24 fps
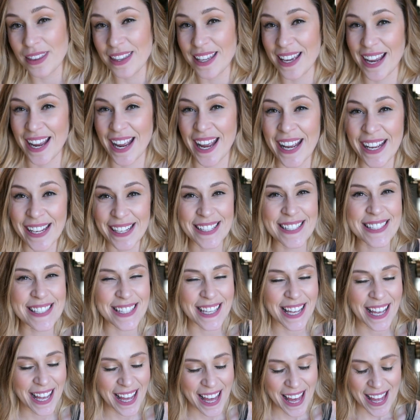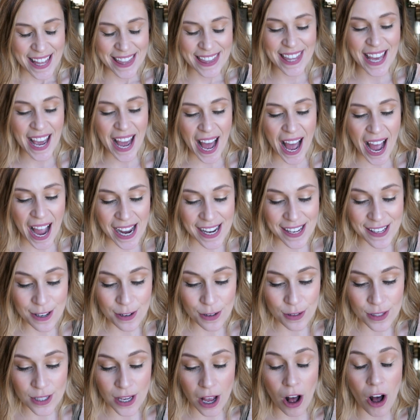things that I
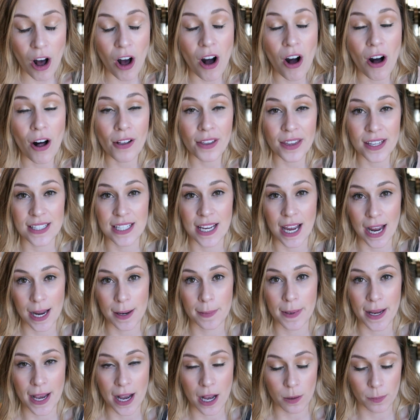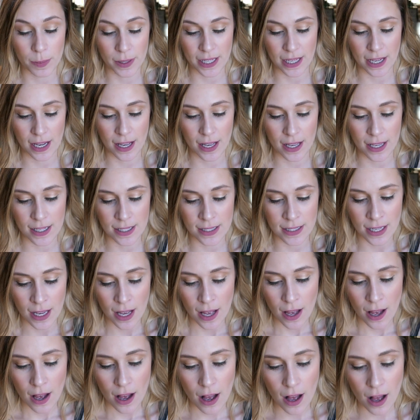use all the time now because
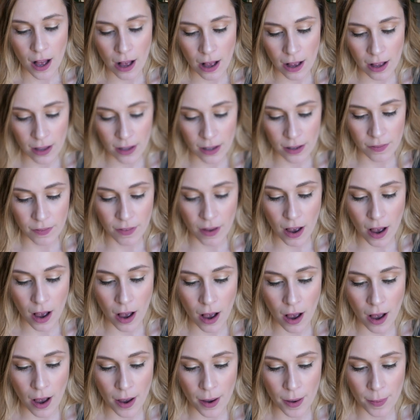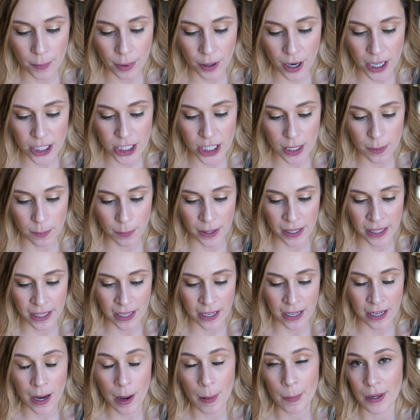of um, Project
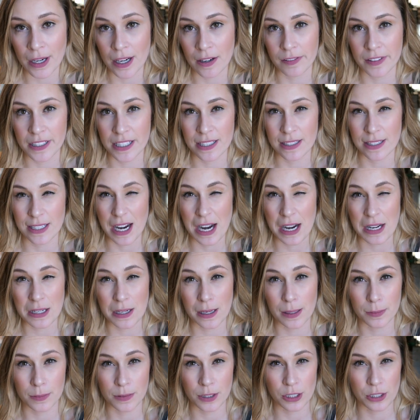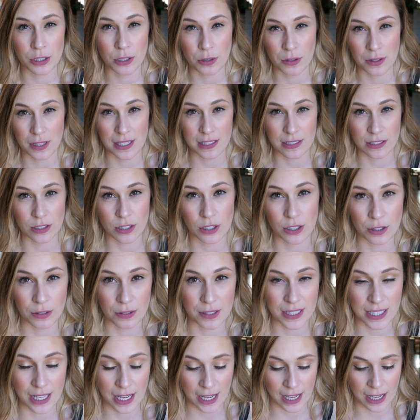Pan. I'm going to have to stand up to show these to you
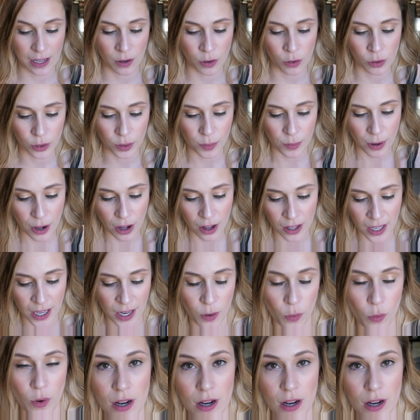because I can't hold them all at